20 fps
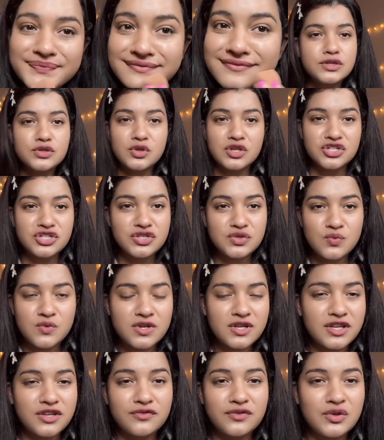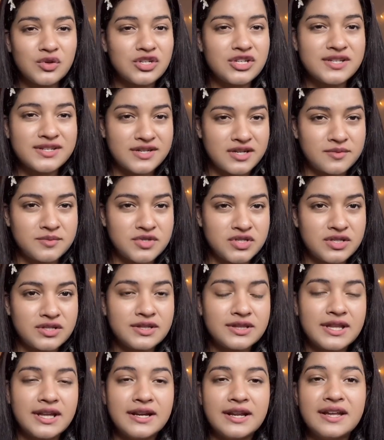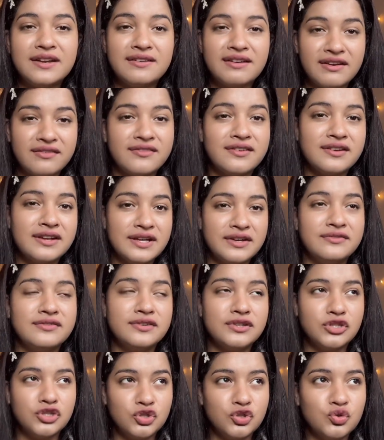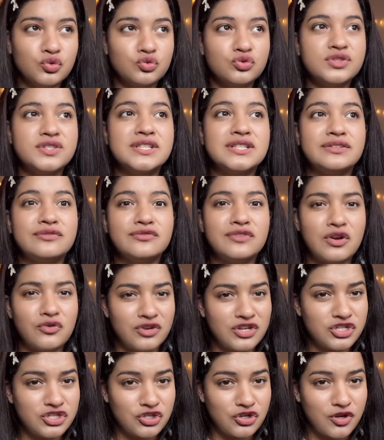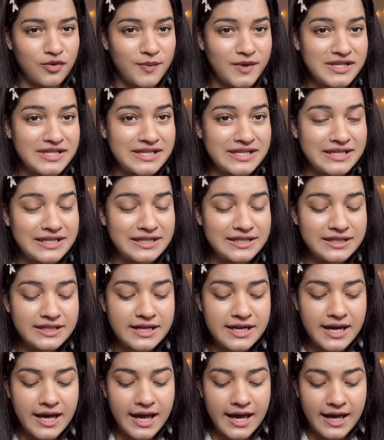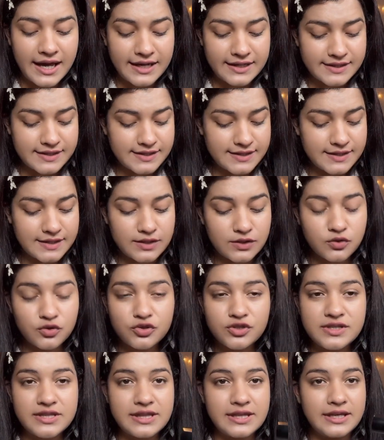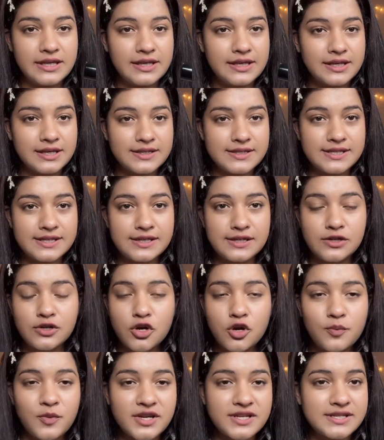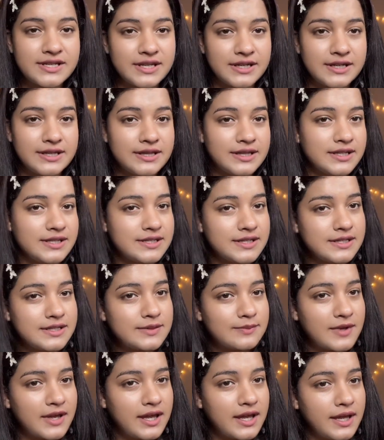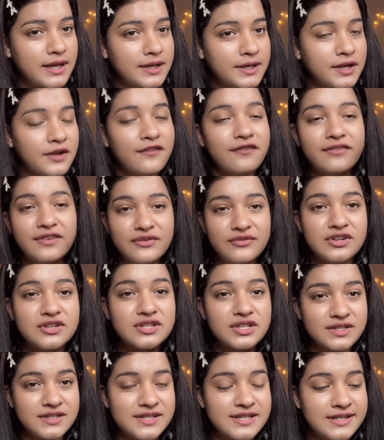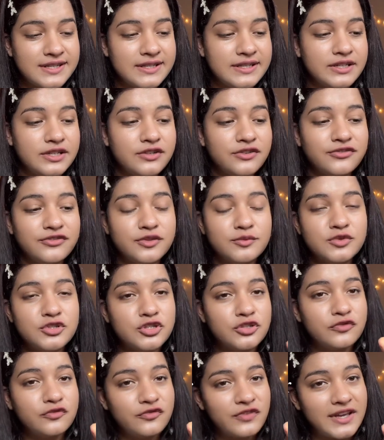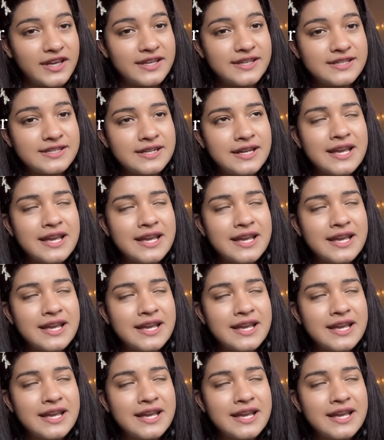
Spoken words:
So I just want to give you a description that I never ever use foundation on my skin. I just use the concealer on my skin, and this is my favorite concealer from Too Faced.